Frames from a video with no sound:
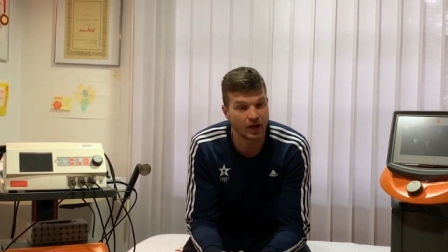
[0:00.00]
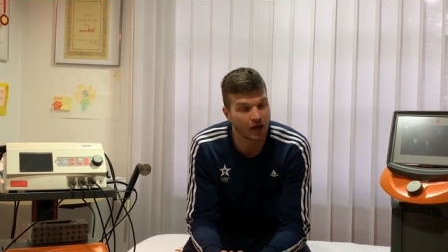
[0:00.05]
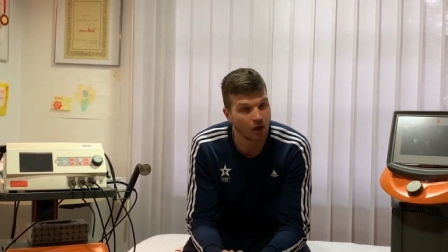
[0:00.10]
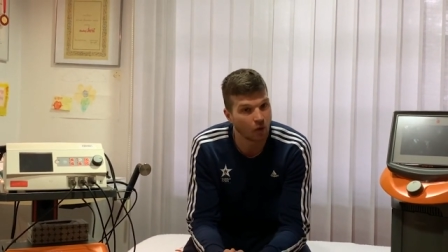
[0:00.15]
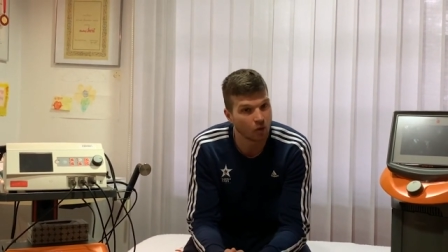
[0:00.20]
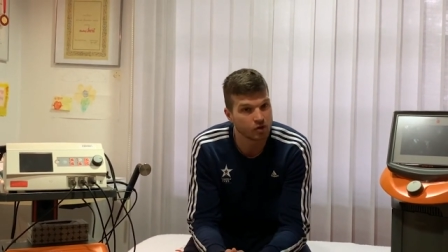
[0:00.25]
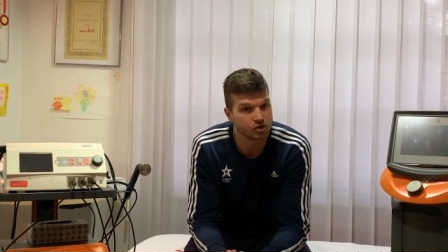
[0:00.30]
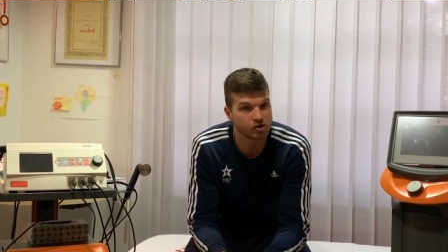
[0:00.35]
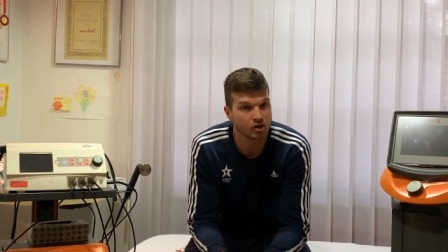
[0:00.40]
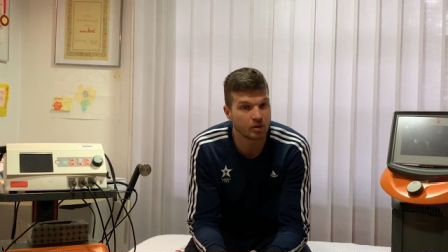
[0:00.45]
I'm
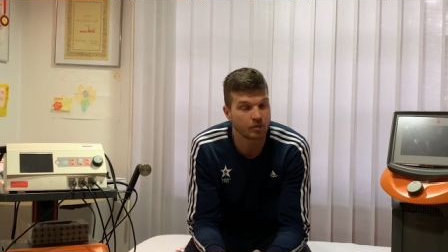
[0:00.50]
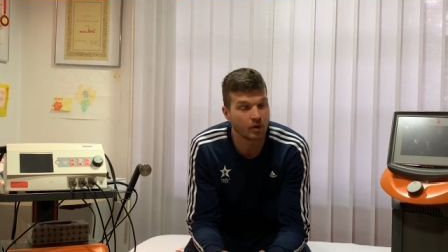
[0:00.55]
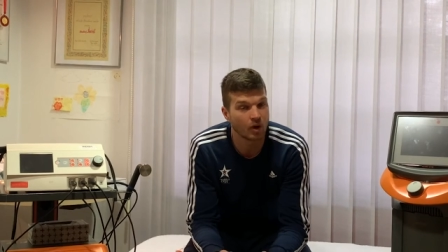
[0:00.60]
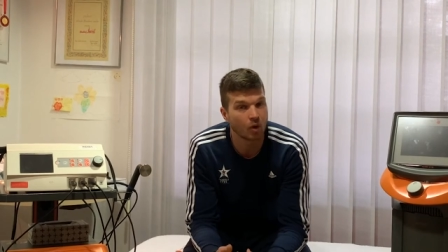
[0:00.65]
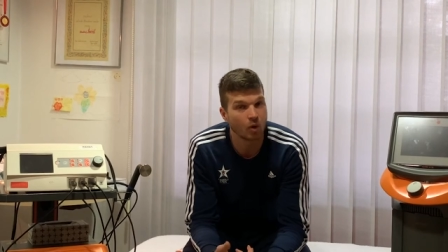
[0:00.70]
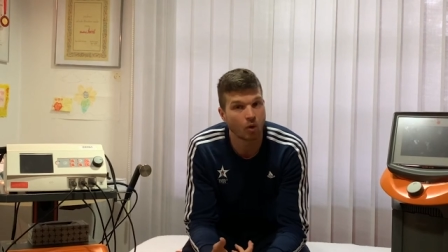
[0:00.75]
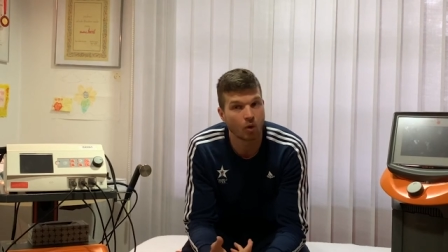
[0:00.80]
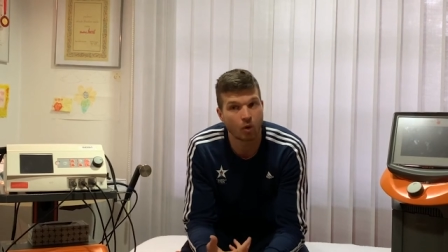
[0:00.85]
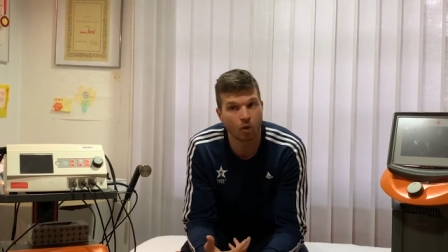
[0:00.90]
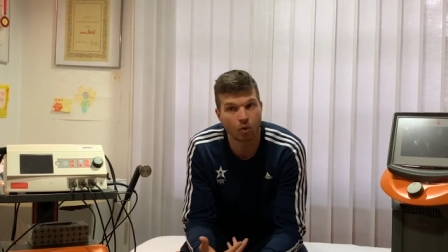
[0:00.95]

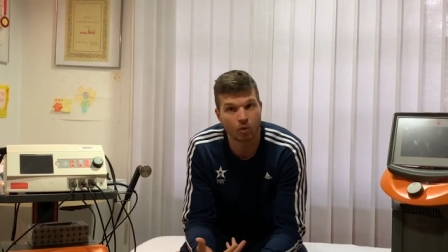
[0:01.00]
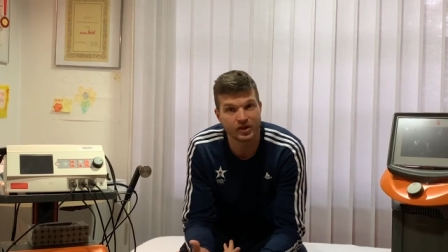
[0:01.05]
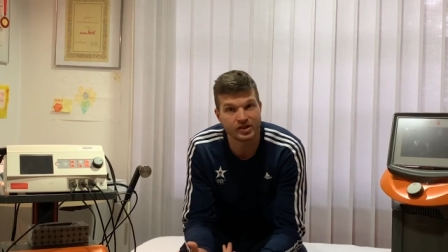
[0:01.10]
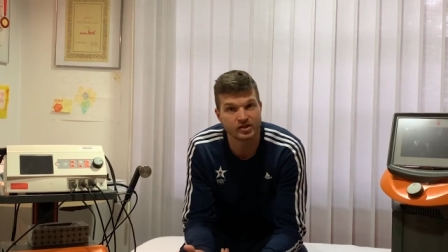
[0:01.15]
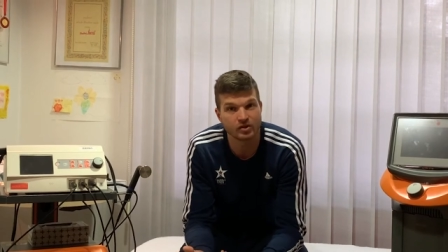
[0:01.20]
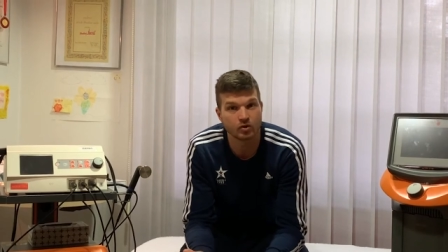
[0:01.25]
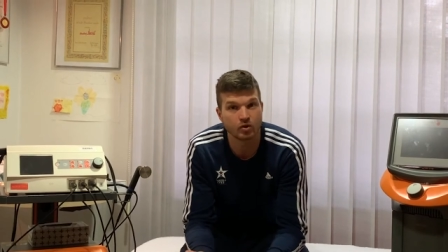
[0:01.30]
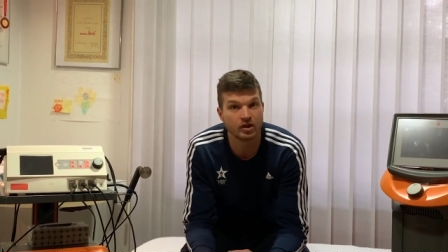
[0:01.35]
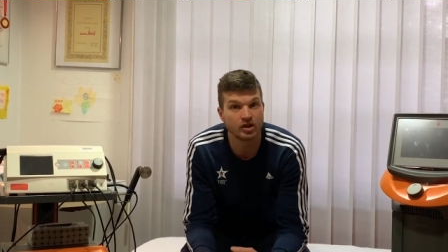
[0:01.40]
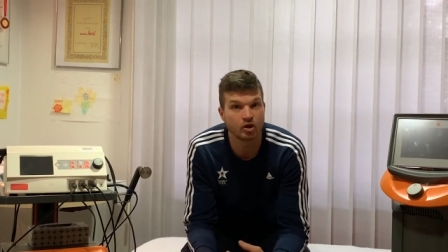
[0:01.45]

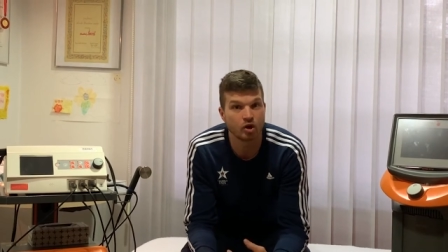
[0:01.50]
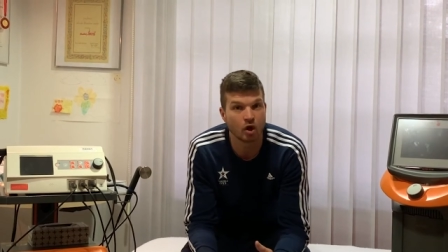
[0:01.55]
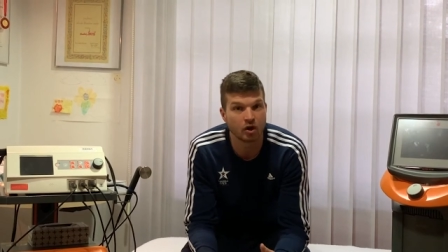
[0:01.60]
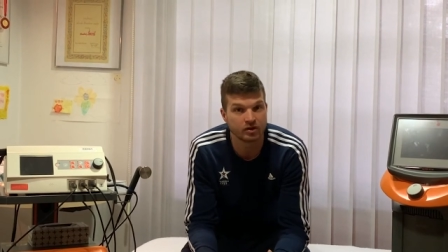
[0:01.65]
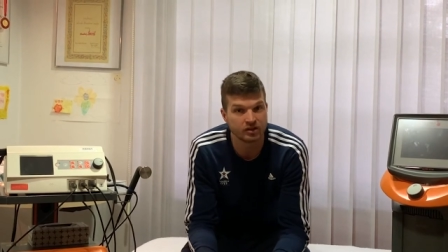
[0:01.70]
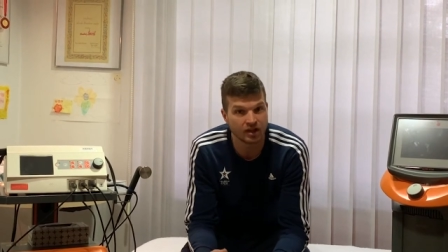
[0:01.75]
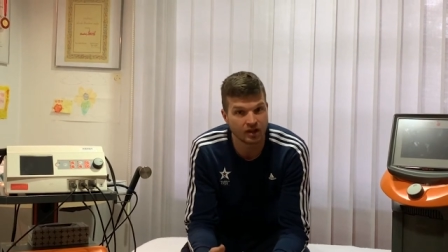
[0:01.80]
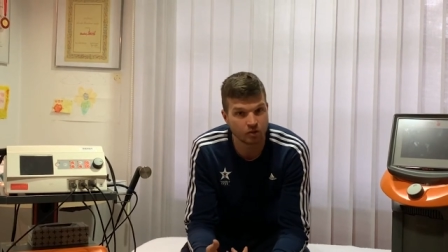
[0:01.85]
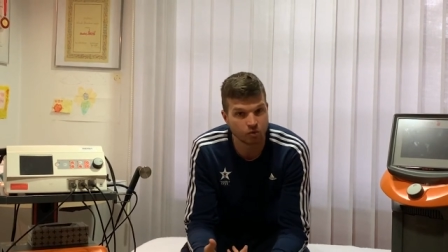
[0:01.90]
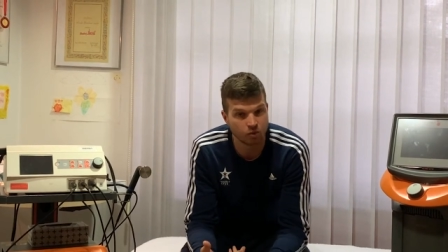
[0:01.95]
always in
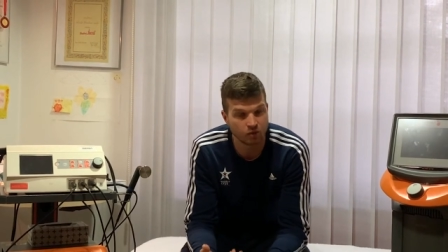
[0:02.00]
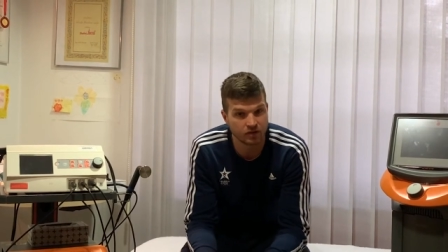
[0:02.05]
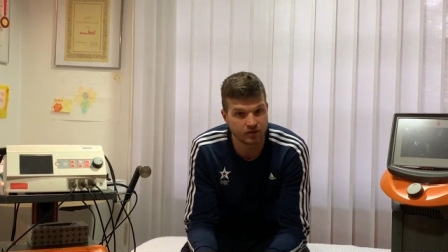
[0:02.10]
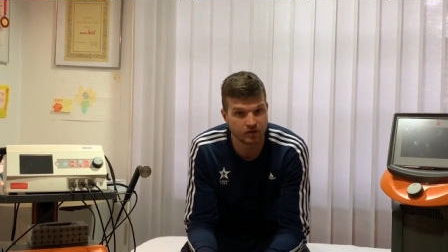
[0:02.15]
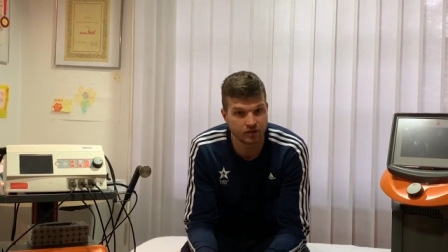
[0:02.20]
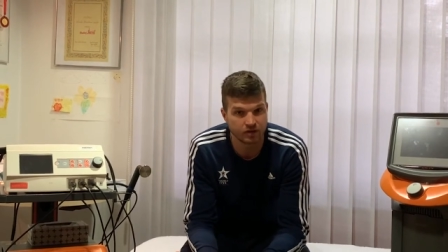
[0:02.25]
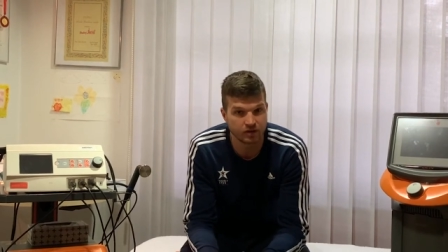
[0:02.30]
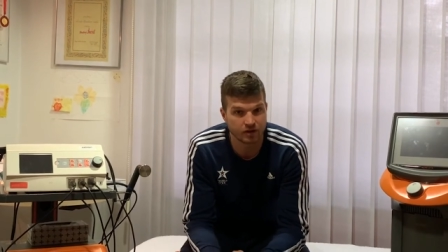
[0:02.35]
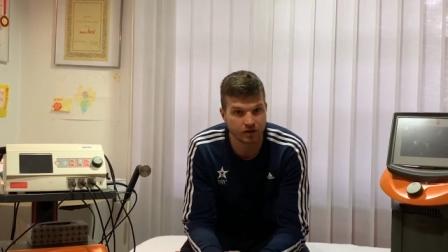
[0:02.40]
contact with